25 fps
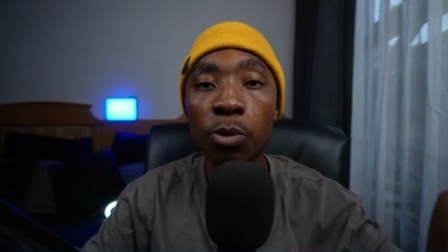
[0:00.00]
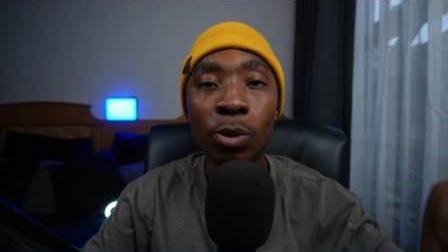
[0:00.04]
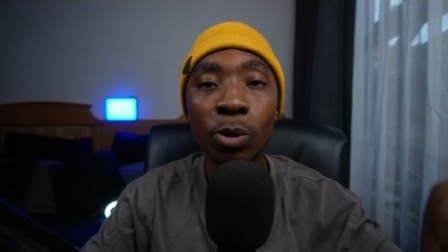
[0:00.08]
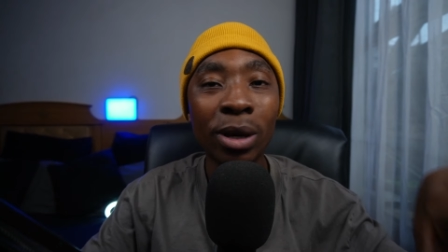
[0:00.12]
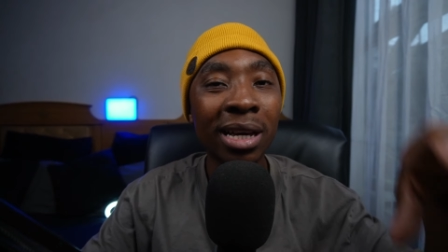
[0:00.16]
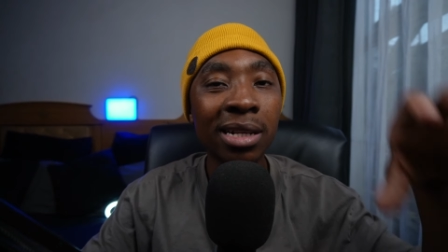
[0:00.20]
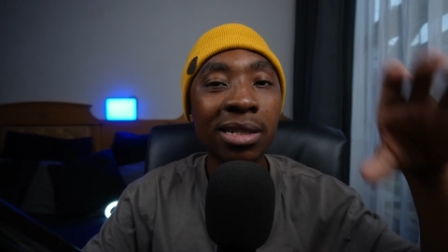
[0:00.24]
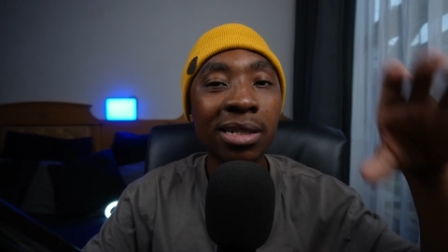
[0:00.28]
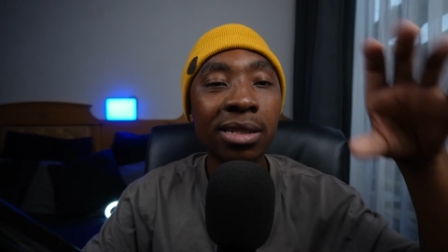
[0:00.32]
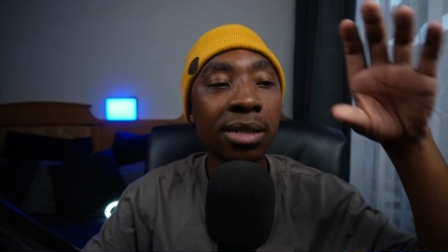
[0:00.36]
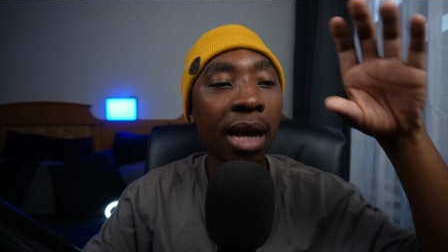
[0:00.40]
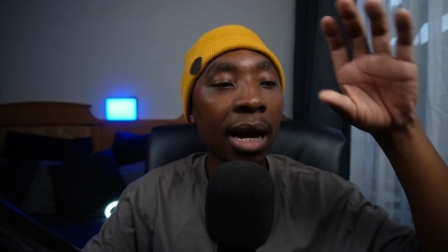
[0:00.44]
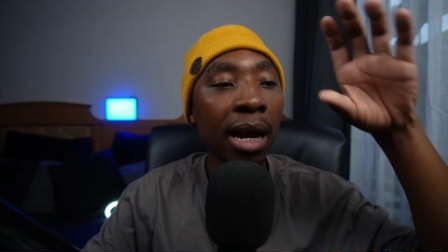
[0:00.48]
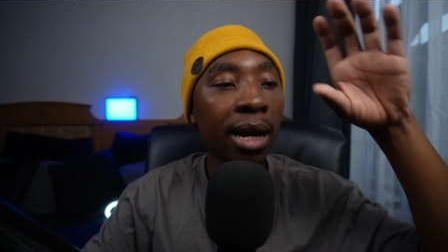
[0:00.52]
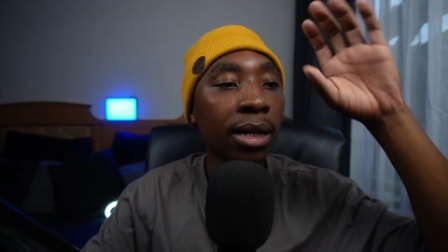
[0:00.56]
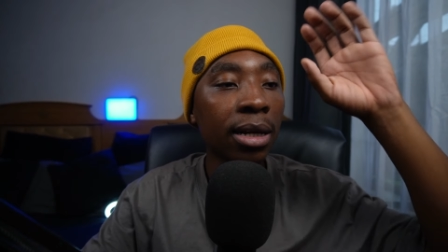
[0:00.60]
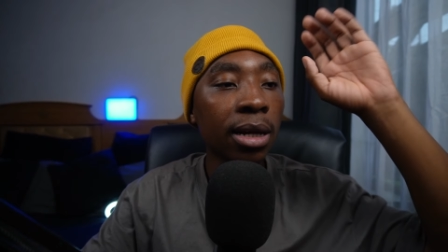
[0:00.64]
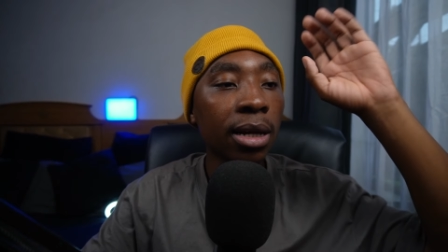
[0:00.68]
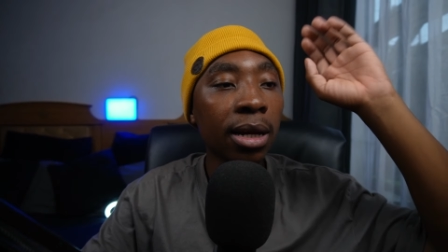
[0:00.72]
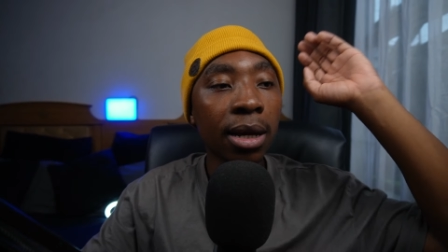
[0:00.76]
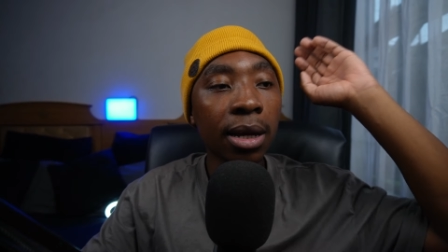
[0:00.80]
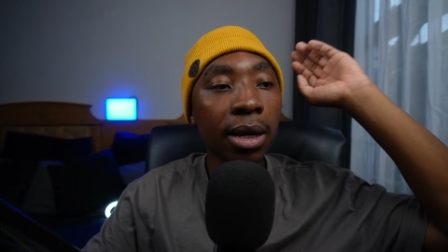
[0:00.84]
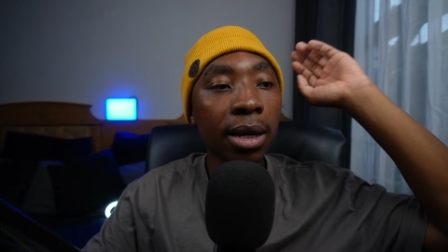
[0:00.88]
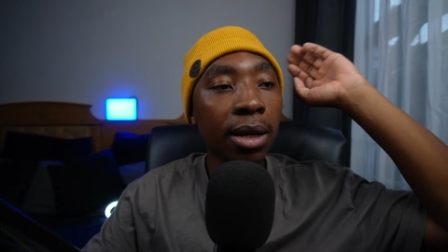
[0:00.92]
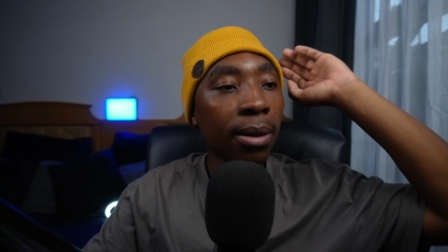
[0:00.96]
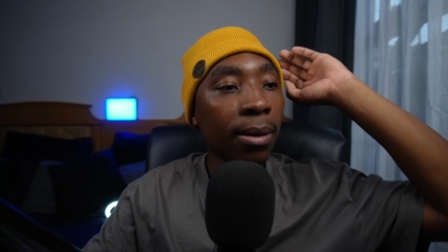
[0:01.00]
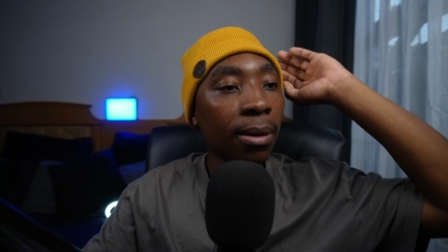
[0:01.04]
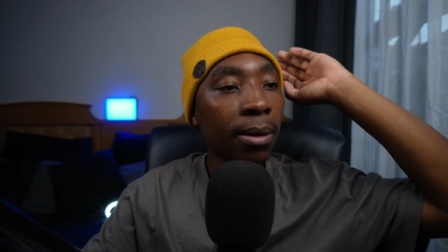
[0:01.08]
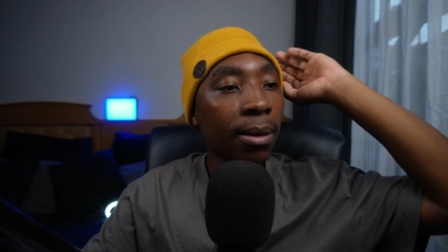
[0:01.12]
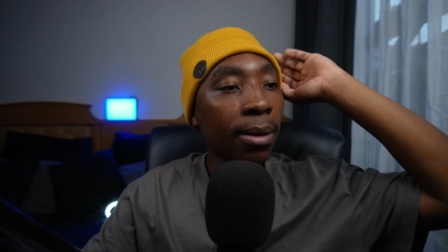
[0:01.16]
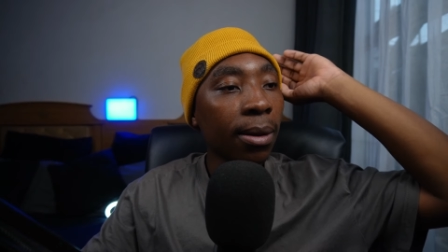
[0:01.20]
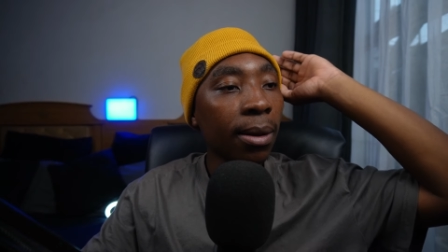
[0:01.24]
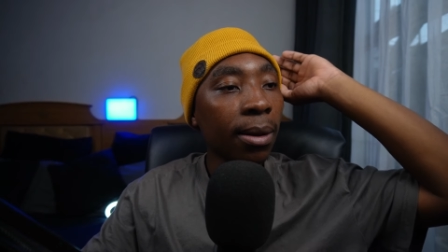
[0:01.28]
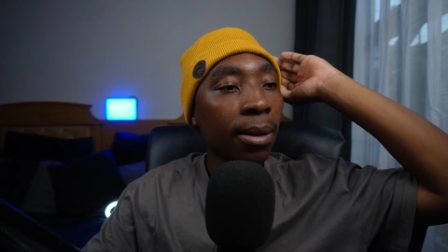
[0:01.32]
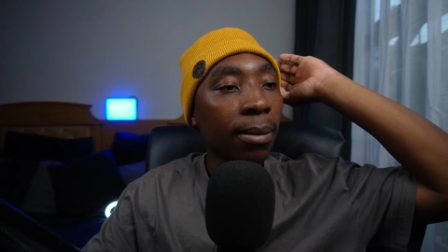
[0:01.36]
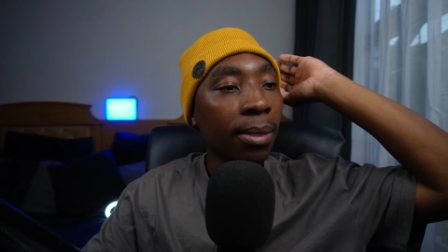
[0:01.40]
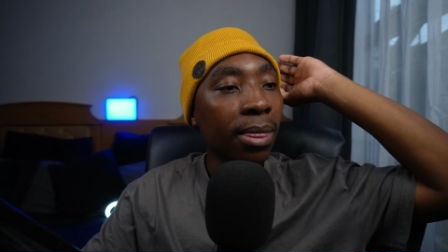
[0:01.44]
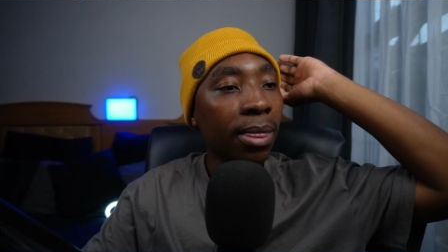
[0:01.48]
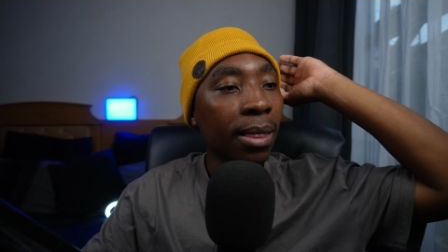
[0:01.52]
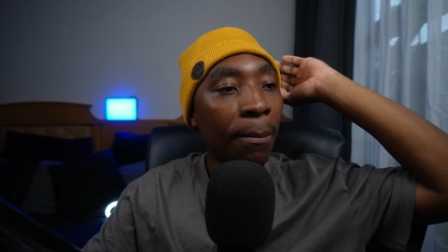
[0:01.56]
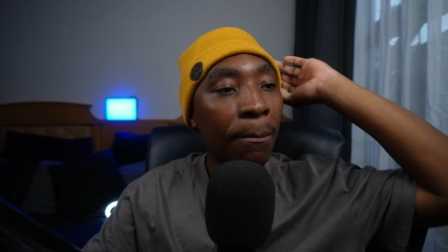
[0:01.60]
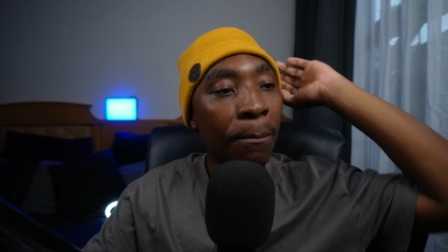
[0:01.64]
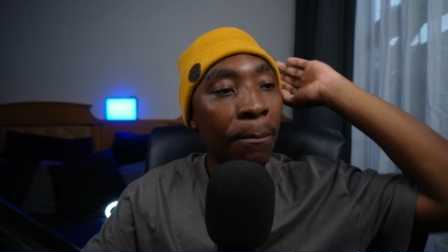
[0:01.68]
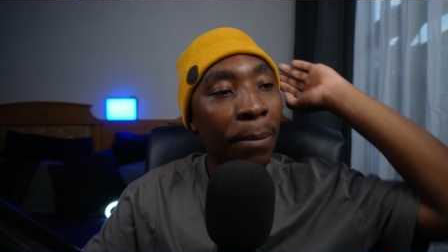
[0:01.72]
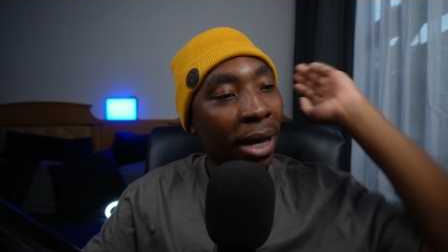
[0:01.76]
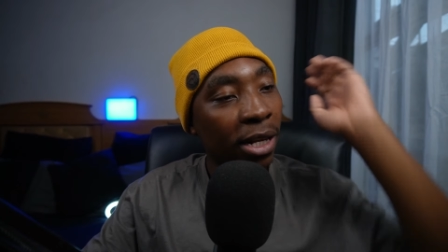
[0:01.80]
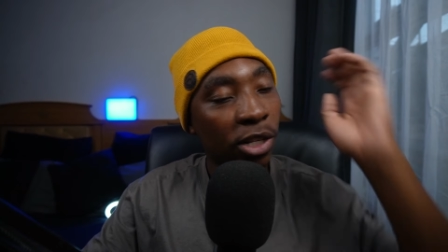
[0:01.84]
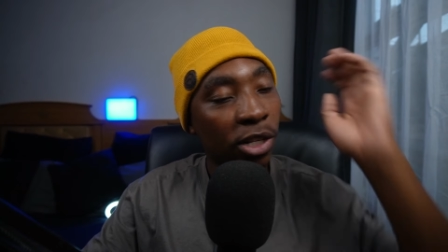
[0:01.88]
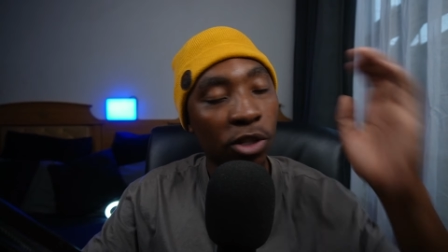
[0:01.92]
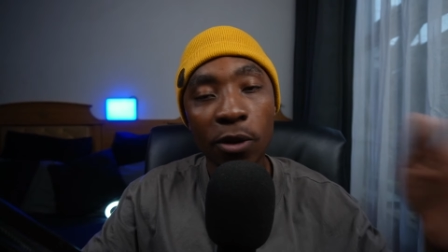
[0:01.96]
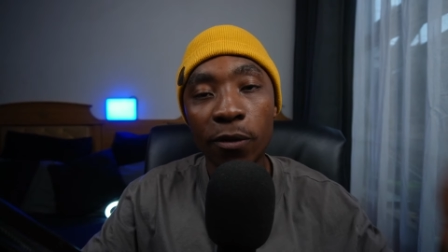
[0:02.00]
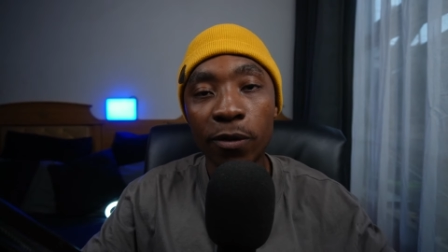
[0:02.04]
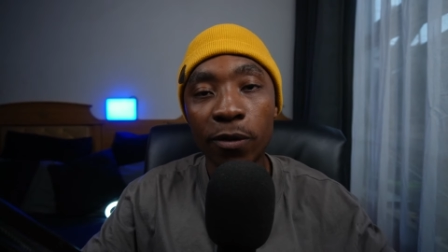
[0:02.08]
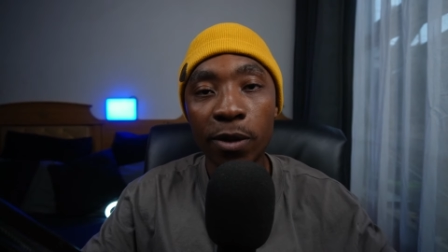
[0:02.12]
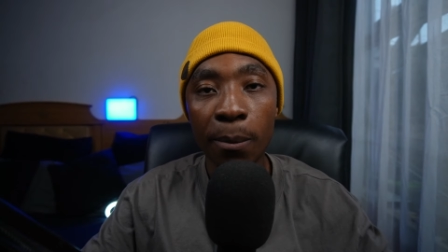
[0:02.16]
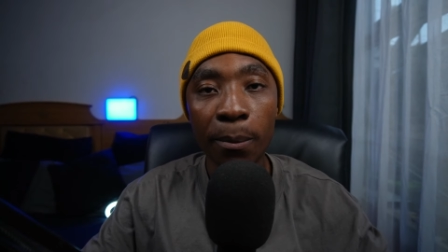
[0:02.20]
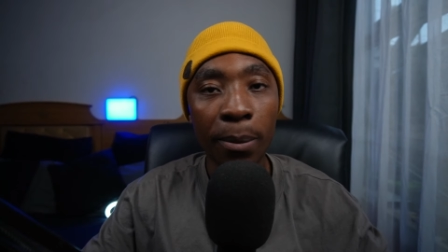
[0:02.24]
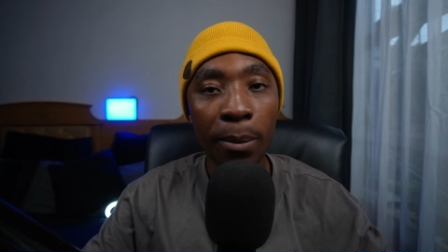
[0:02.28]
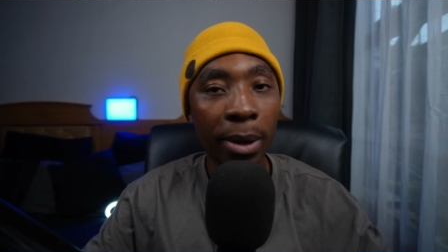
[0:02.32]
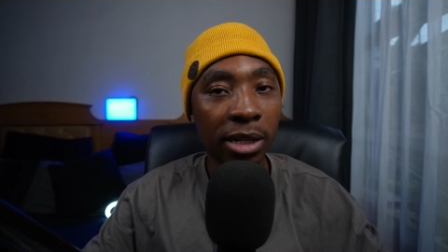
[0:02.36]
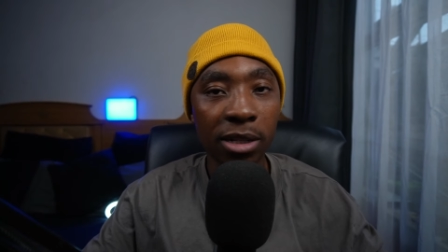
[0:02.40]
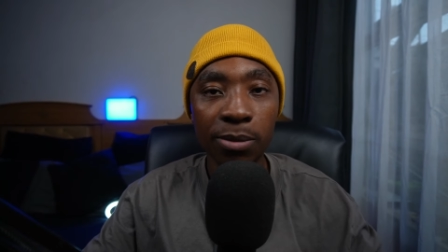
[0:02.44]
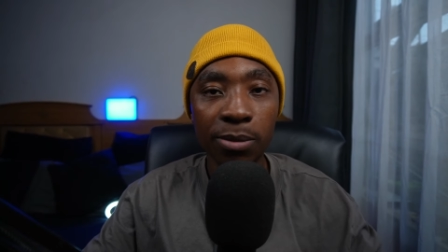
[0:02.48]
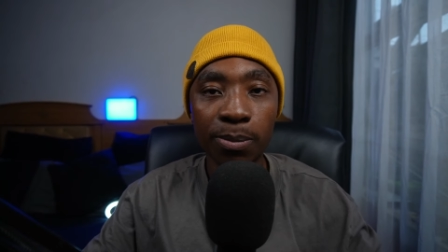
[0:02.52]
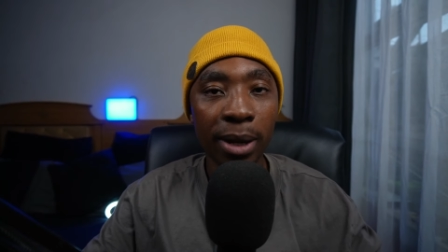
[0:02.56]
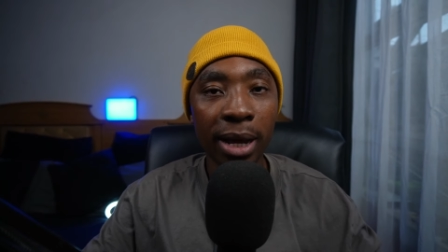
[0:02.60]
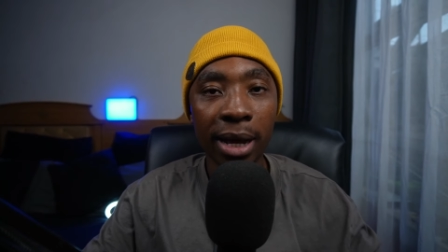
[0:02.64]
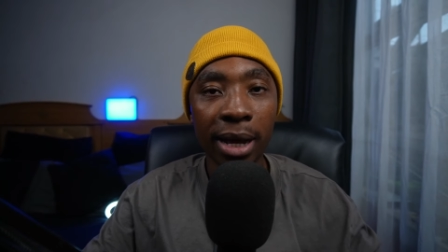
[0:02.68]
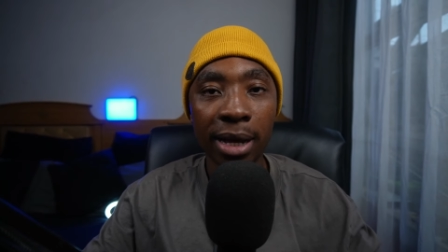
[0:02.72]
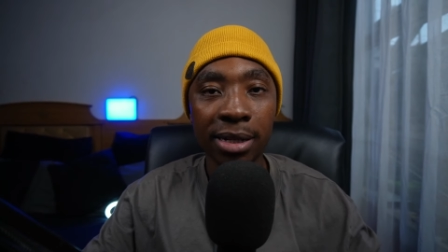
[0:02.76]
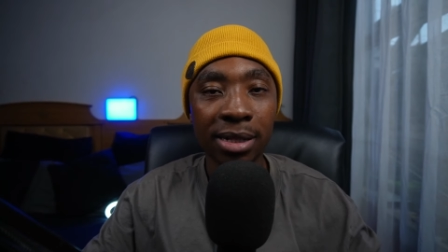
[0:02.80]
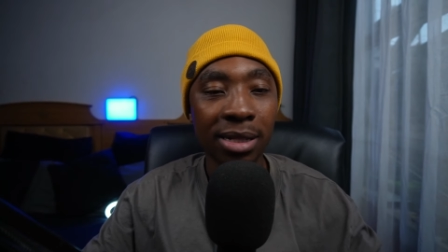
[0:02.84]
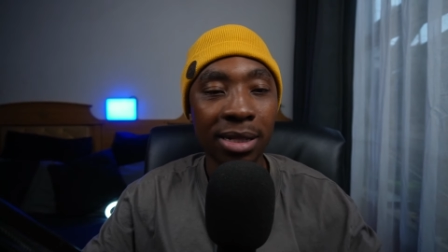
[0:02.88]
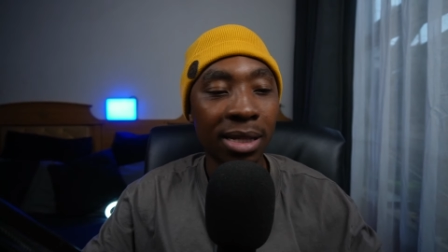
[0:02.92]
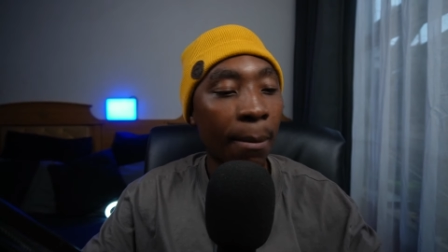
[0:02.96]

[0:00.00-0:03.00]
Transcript: We can sign the best of the best players,